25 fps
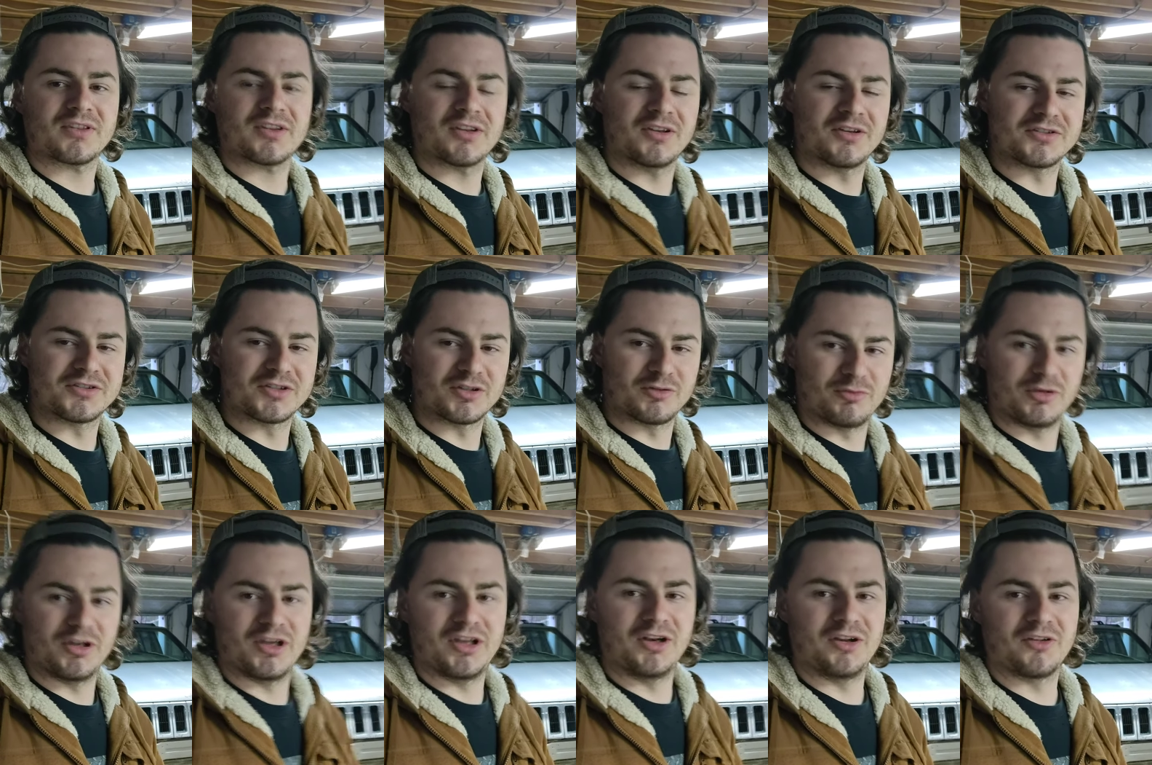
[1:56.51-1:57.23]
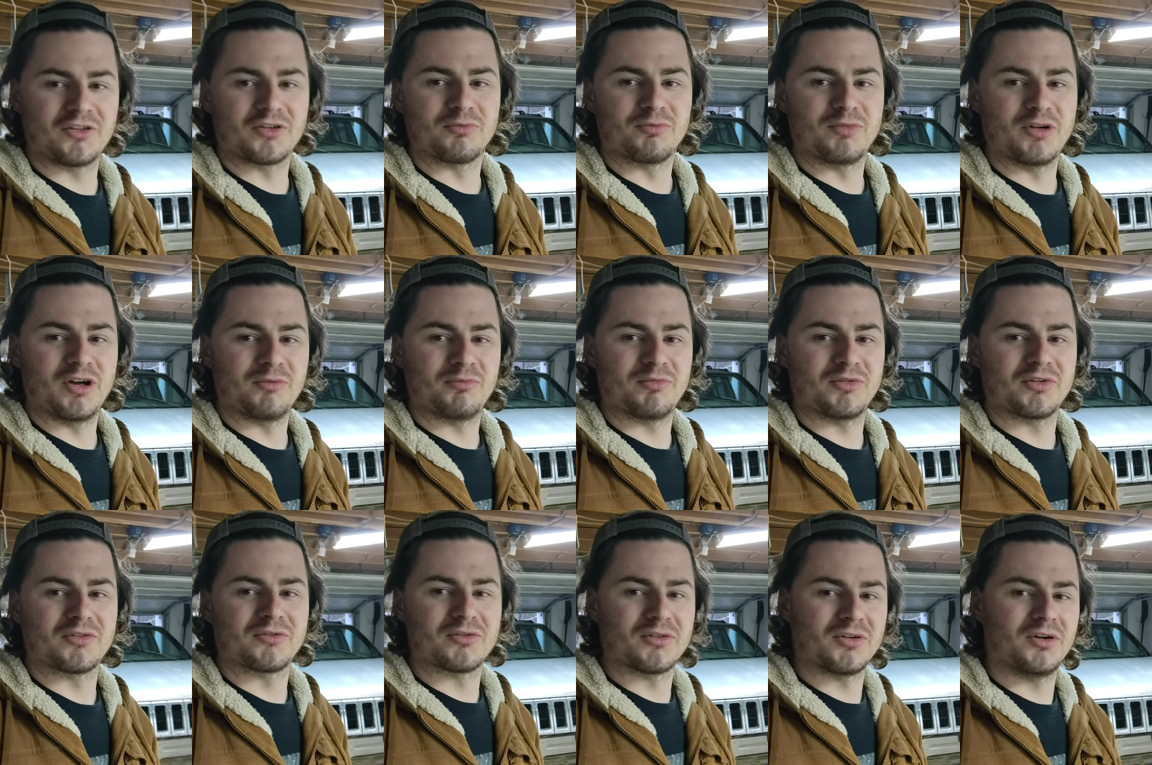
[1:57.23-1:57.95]
because there'd be another
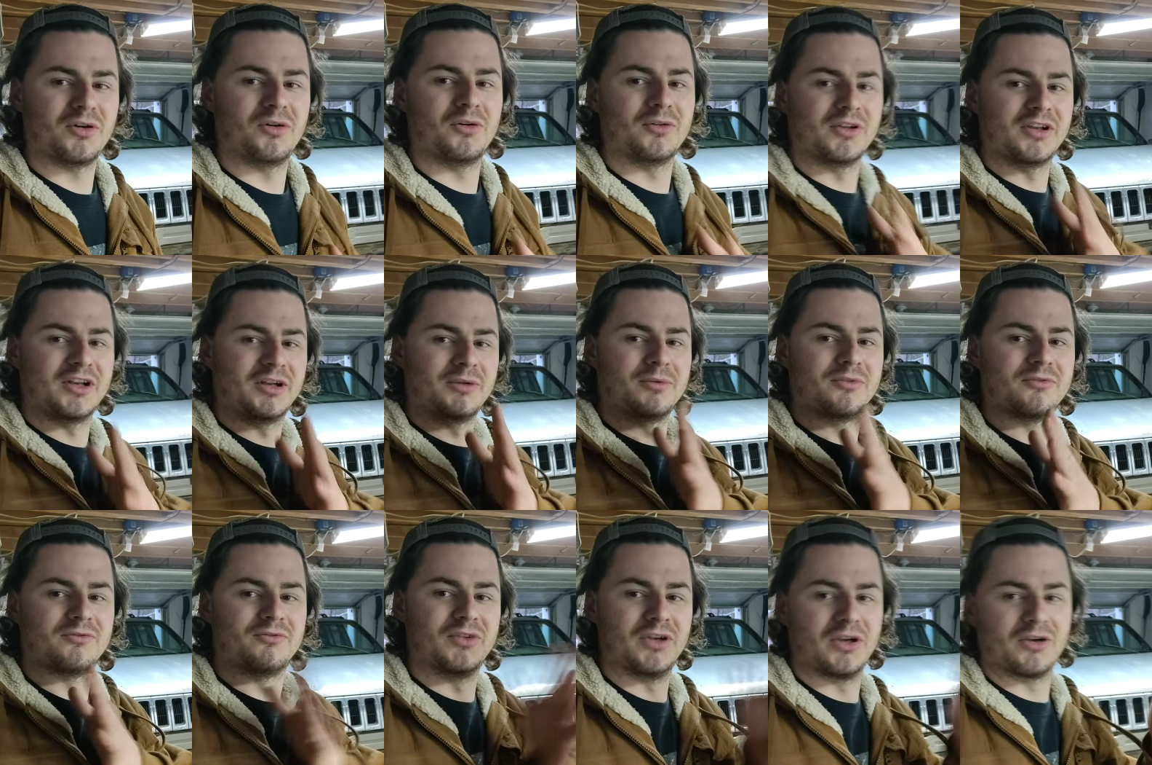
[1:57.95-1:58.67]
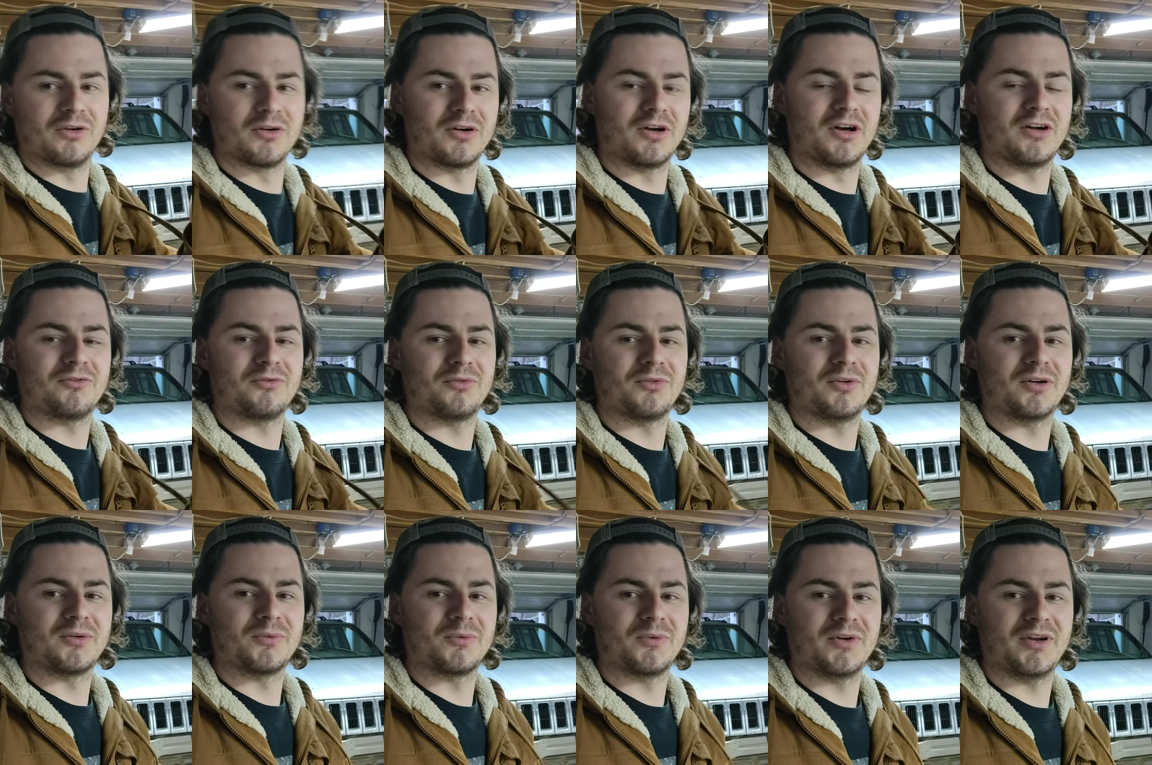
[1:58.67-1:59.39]
bump in the road and it would veer off
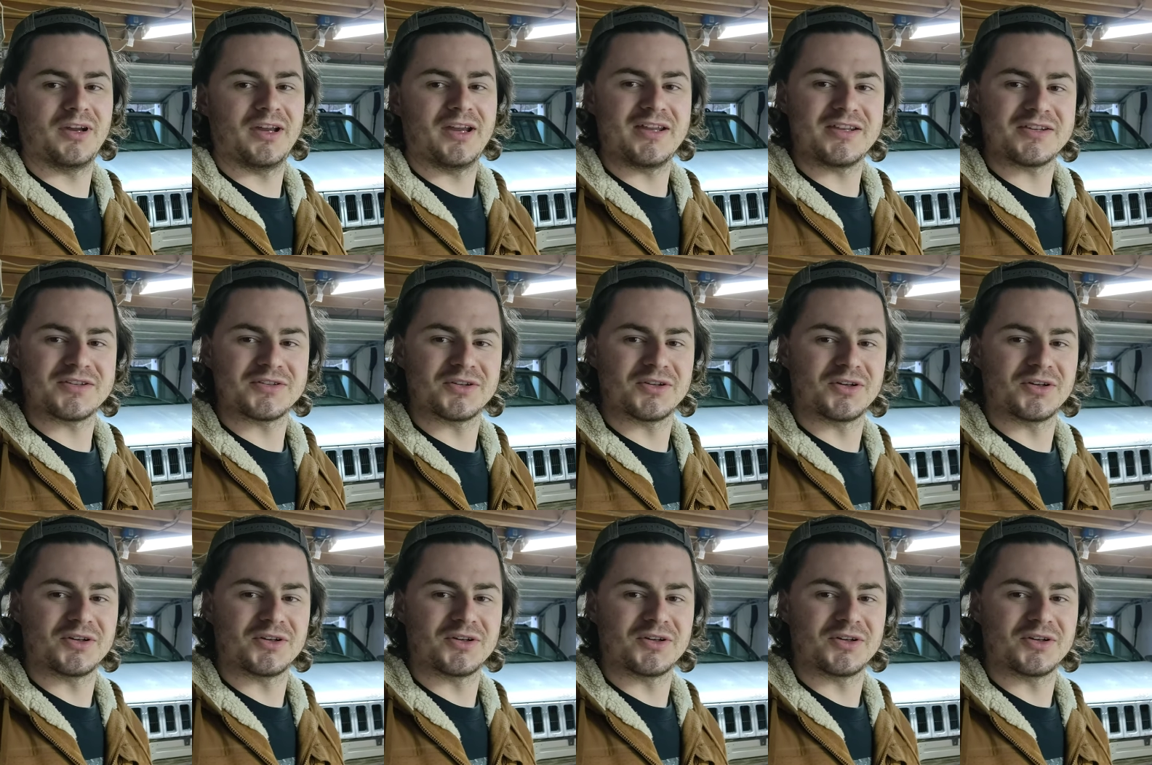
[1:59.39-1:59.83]
one way.